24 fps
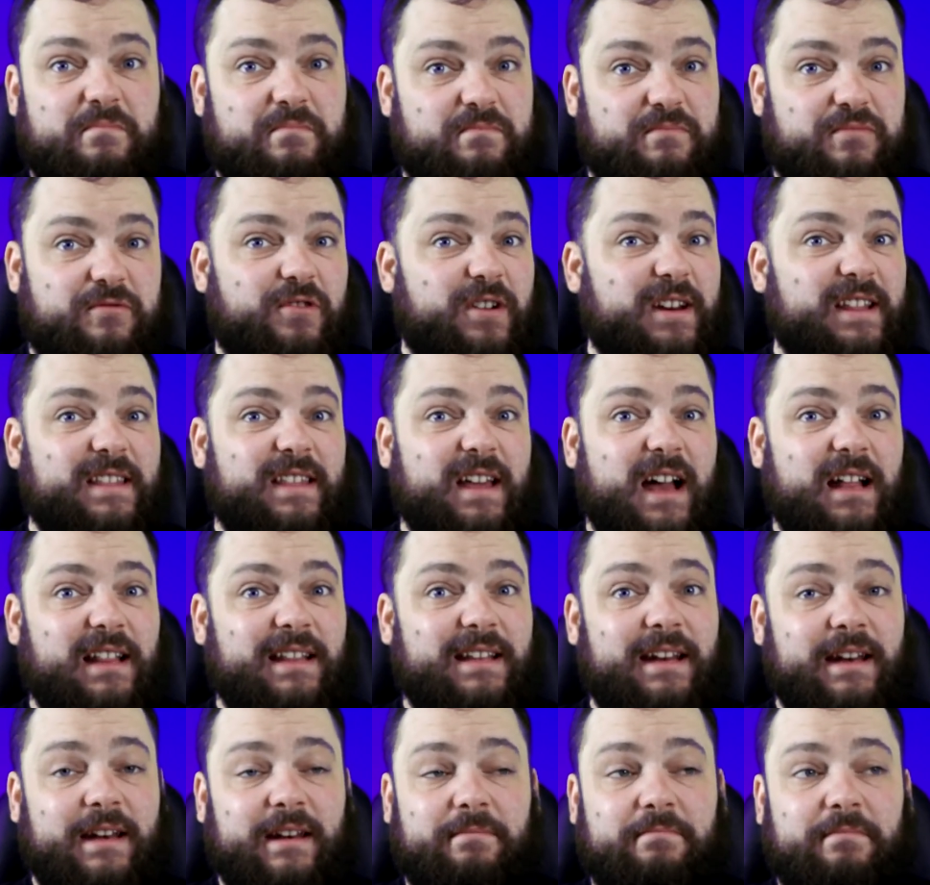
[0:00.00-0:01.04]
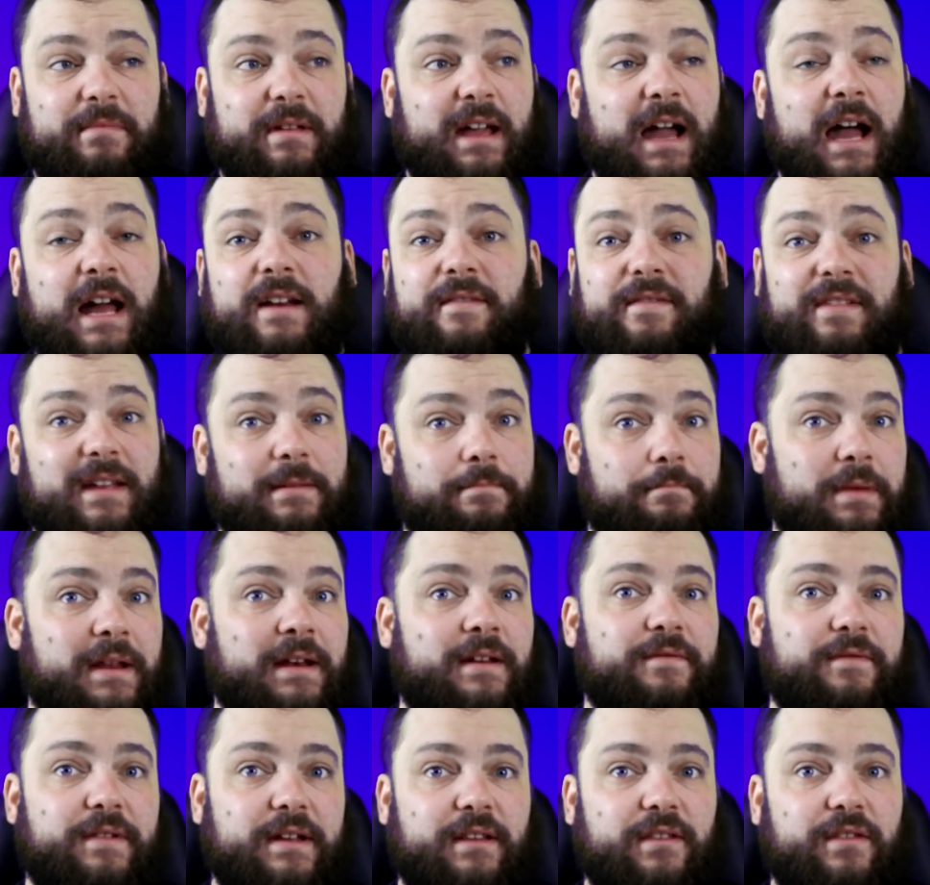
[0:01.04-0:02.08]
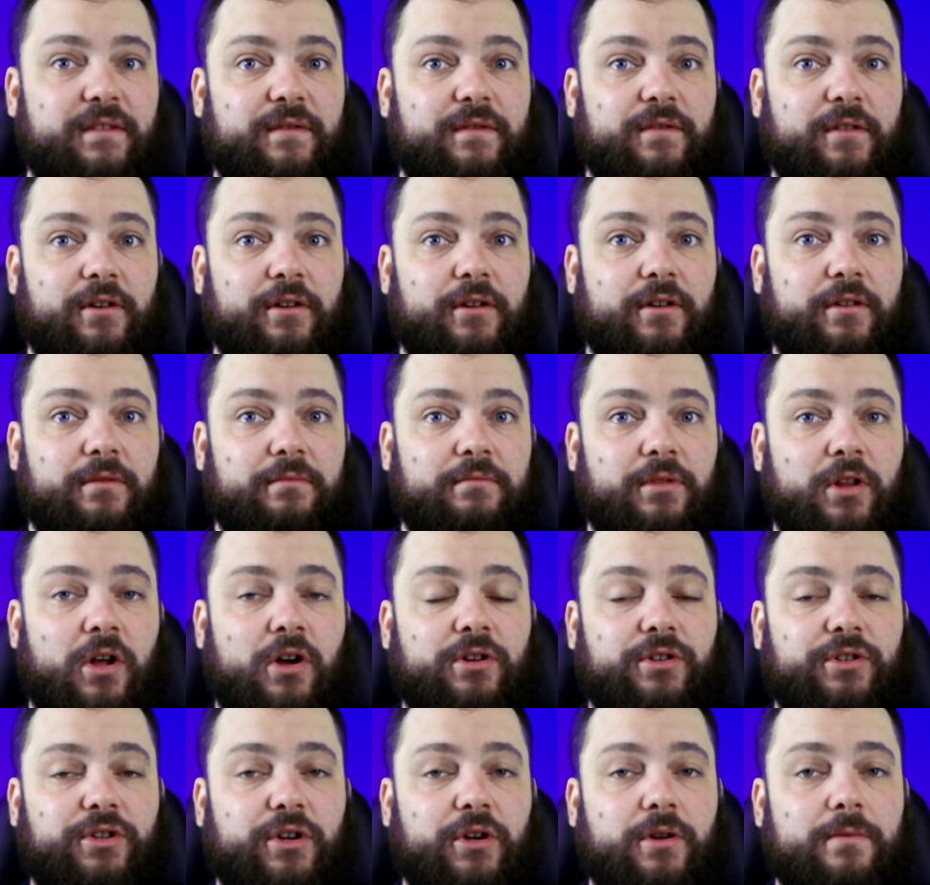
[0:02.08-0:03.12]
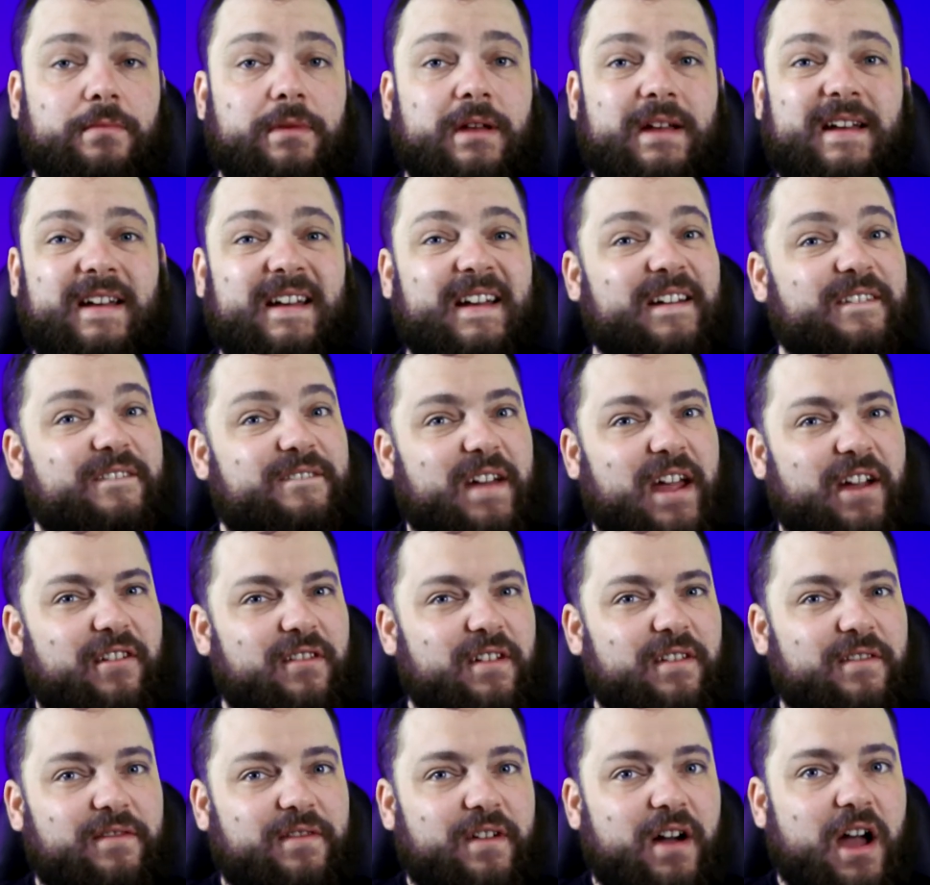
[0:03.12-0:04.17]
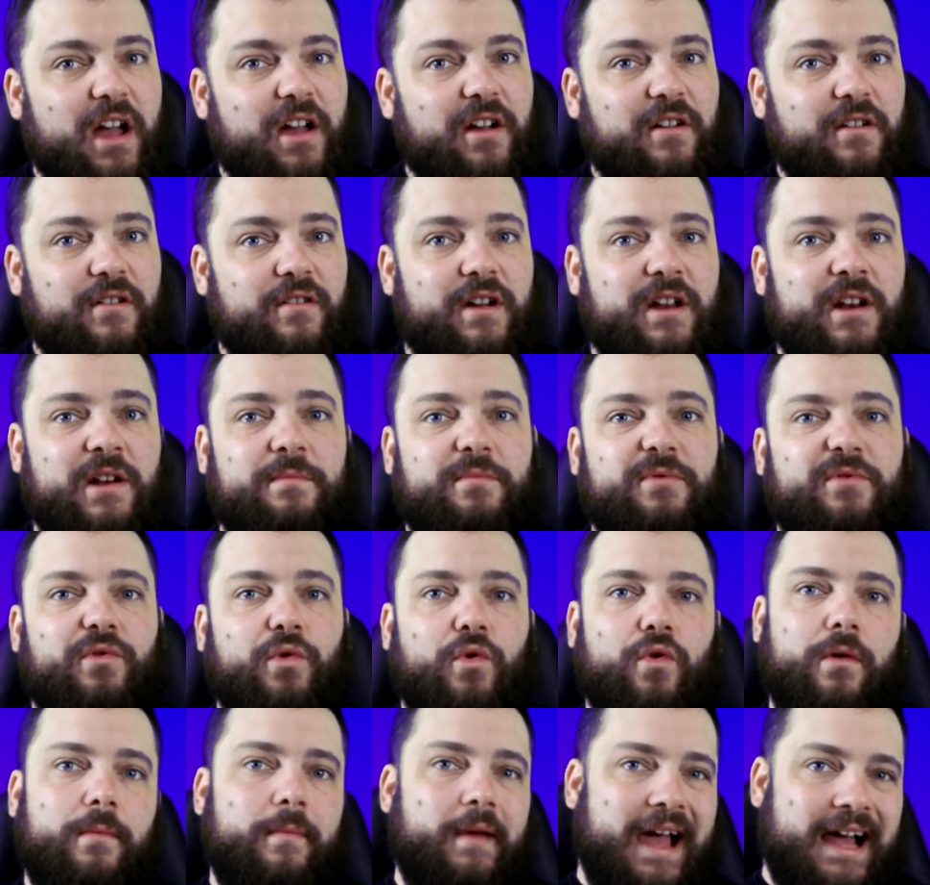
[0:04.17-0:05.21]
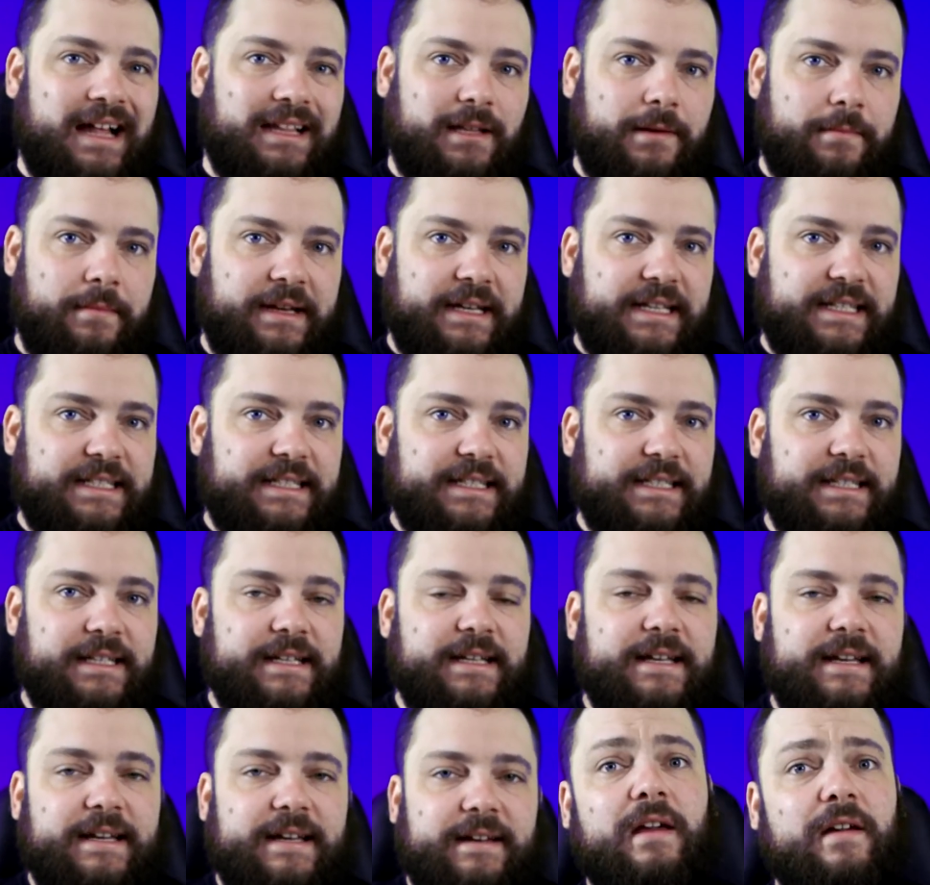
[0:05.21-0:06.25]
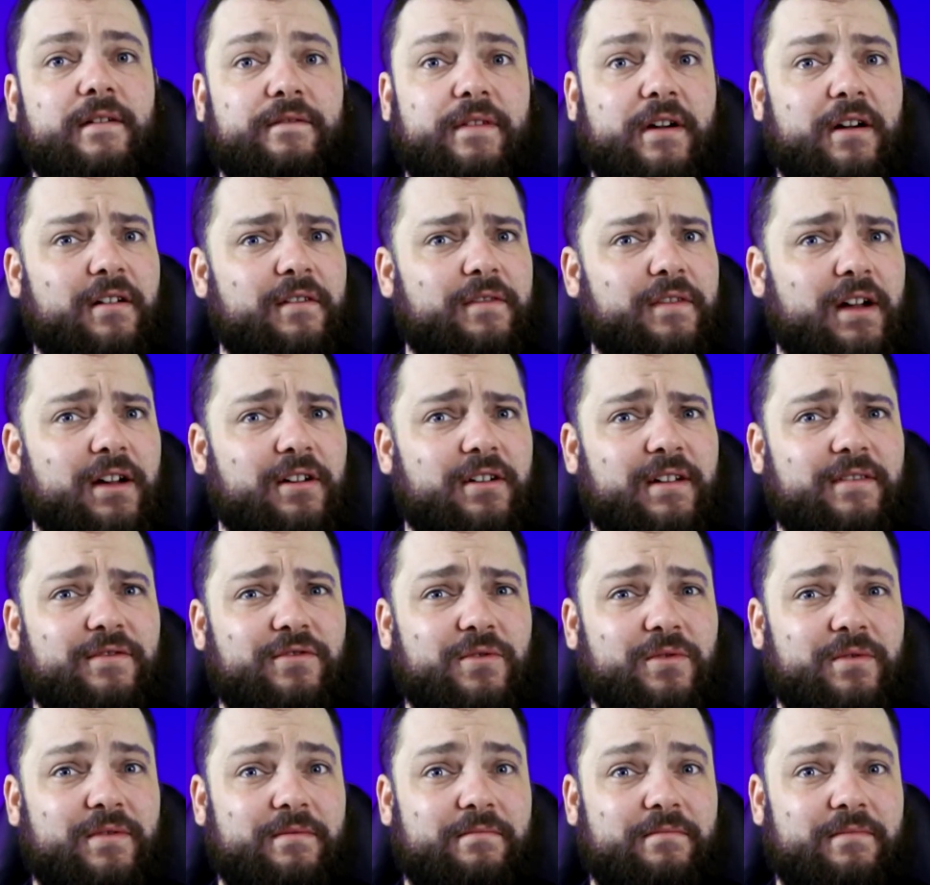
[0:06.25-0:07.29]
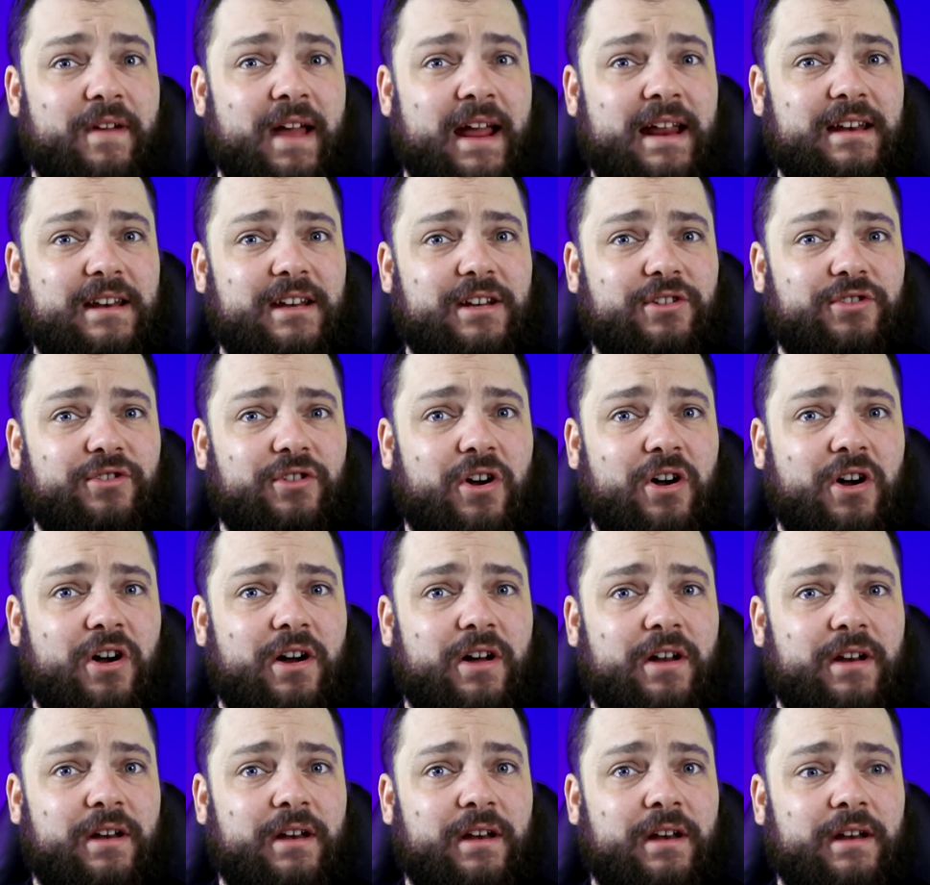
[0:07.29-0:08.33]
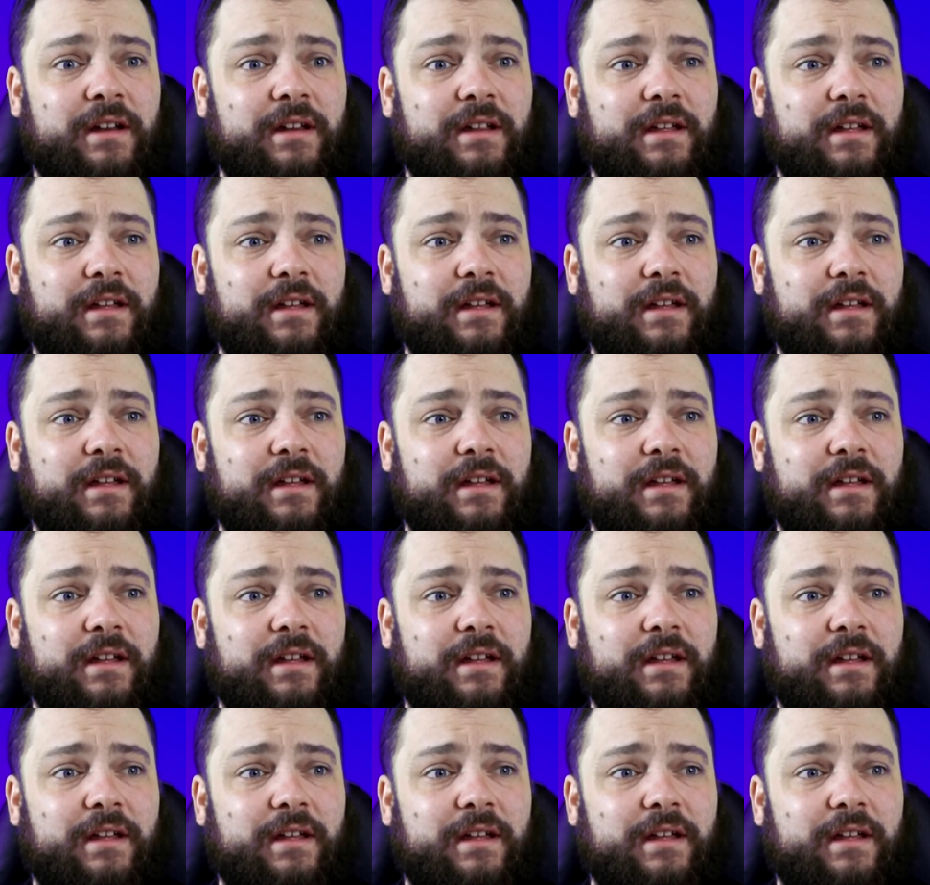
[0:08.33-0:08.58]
pretty solid and kind of get benefits for long term, Fairy Fire and Absorb Elements. Fairy Fire gives you advantage on